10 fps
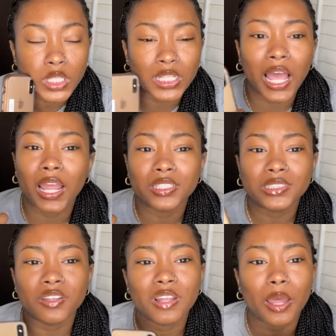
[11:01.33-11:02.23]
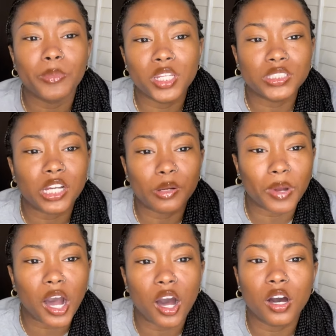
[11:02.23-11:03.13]
Like, stuff like military
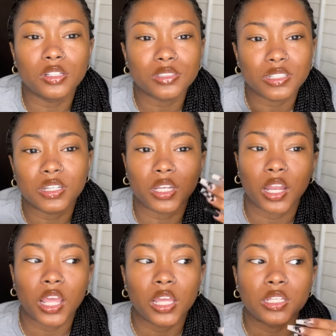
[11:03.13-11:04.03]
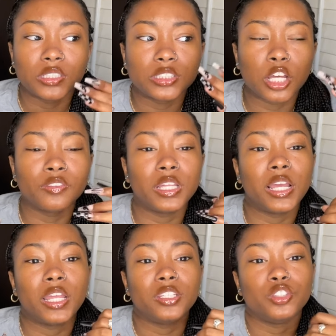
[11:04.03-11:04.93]
balls and stuff
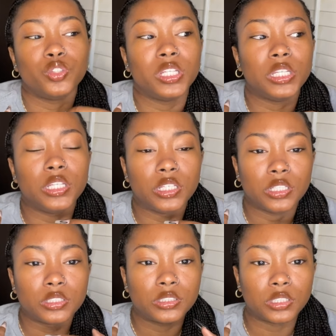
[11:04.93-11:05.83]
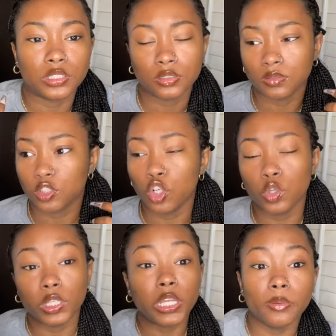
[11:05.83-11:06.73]
that you need to, you don't
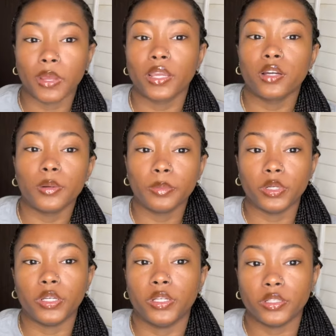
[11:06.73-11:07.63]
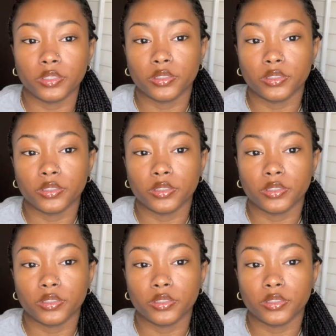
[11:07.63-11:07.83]
need makeup, but